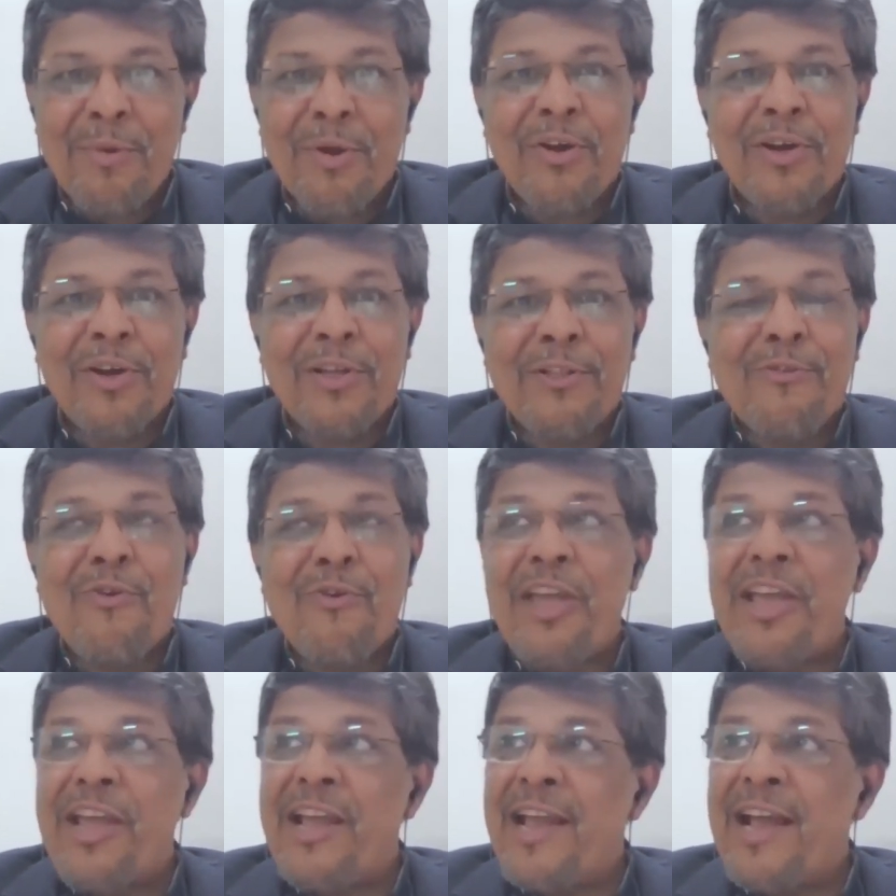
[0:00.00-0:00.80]
because
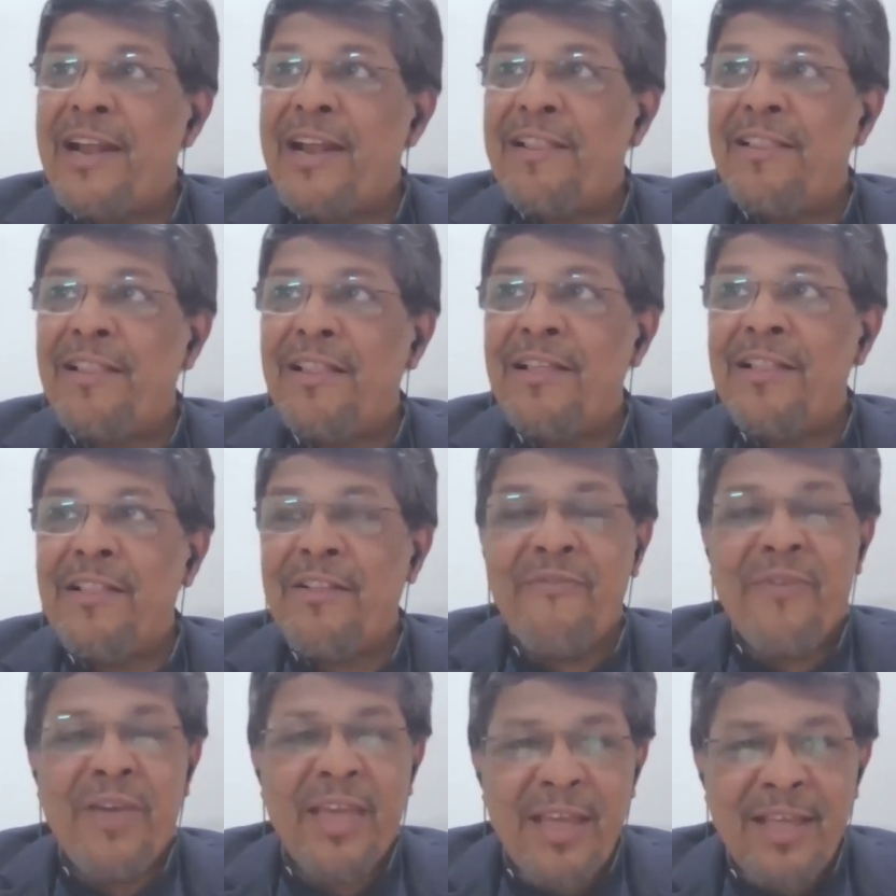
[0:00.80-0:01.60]
looking at the
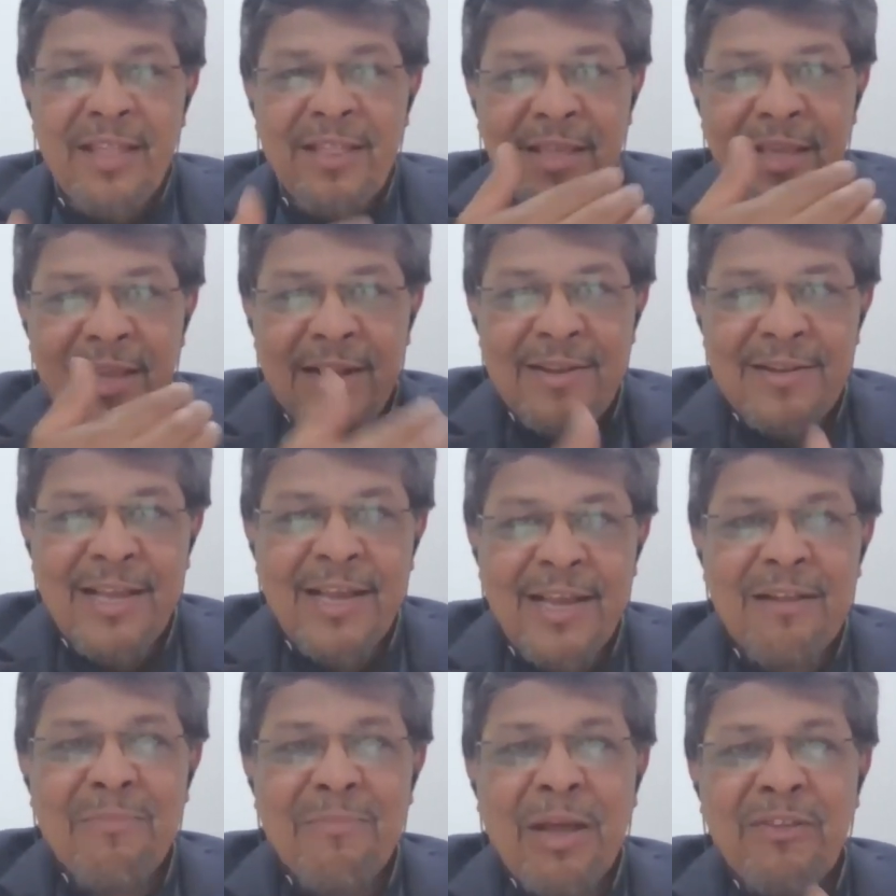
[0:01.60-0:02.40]
way the
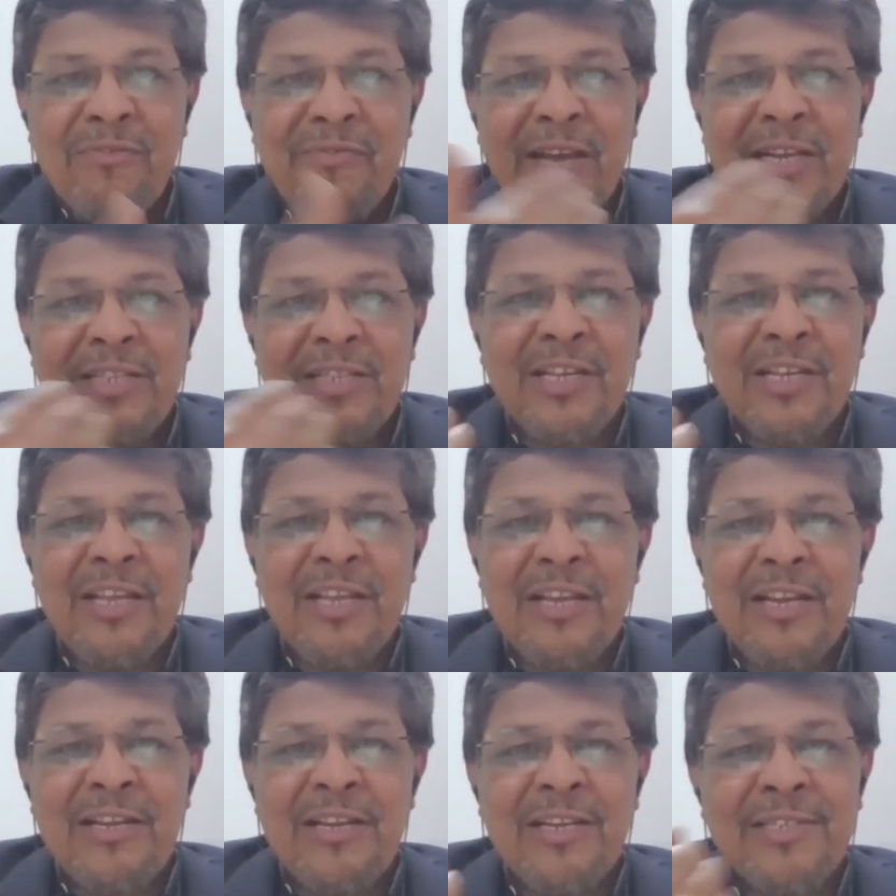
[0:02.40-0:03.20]
entire
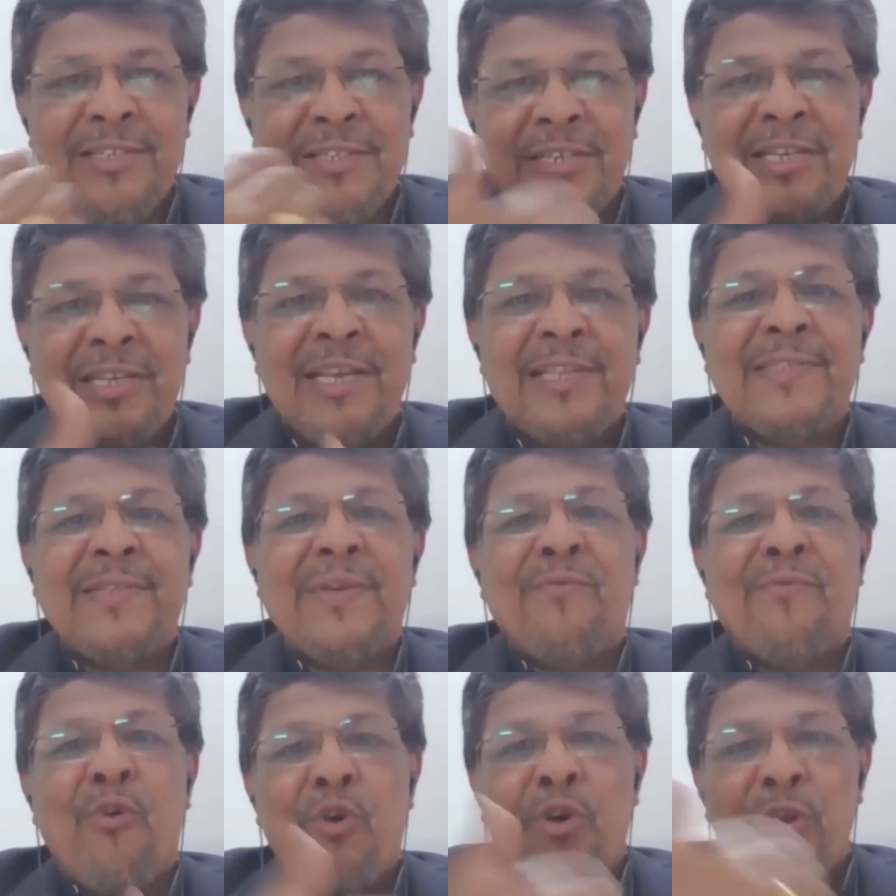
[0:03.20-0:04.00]
manufacturing industry has
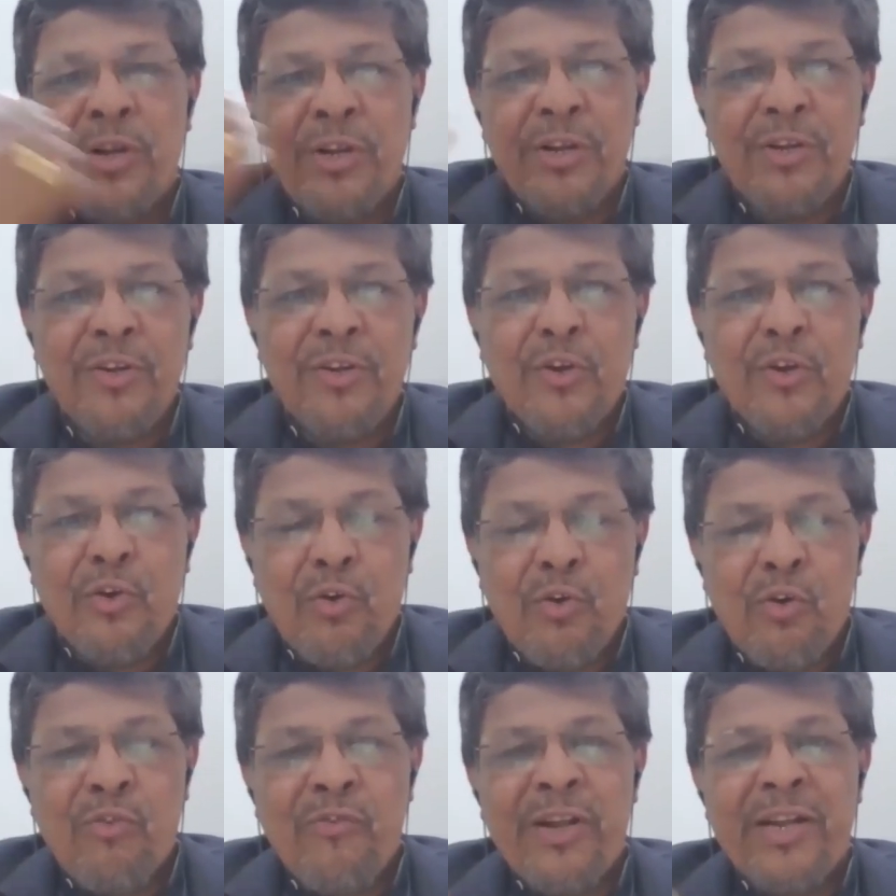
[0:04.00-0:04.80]
evolved
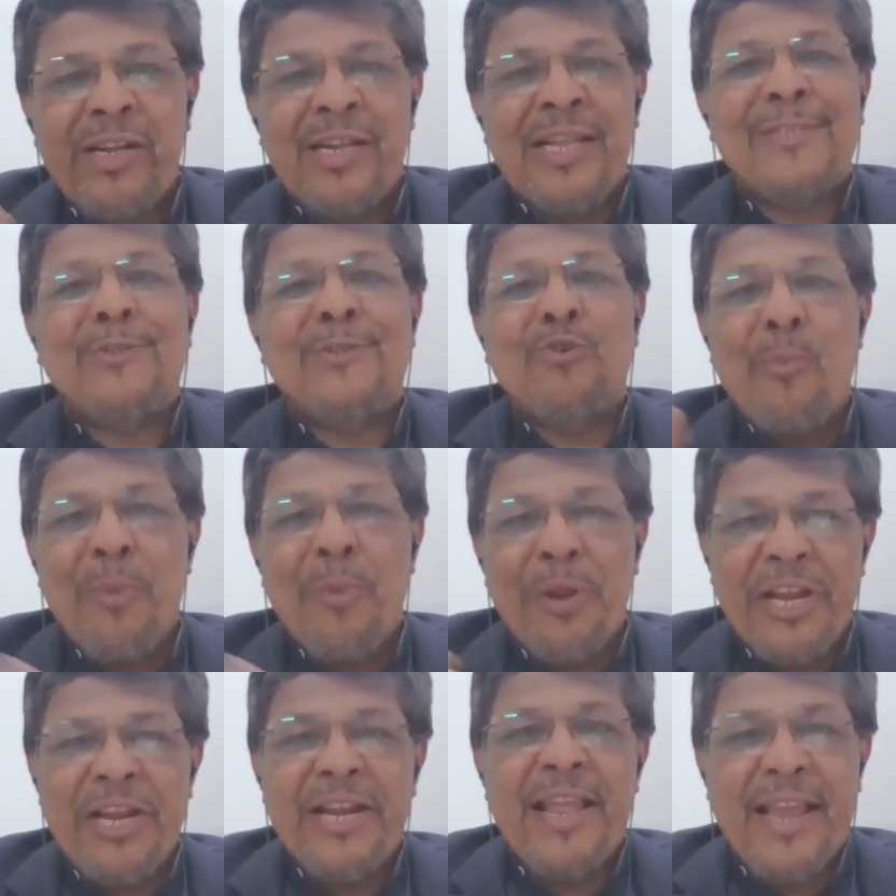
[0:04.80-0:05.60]
over last so
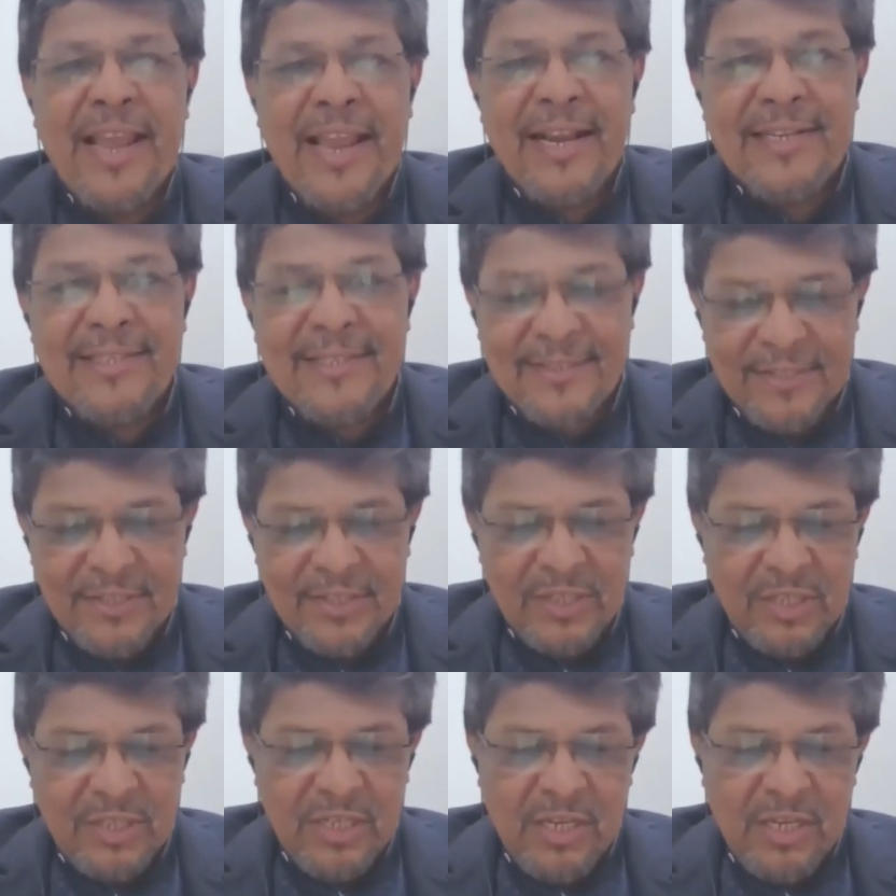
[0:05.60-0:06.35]
many decades,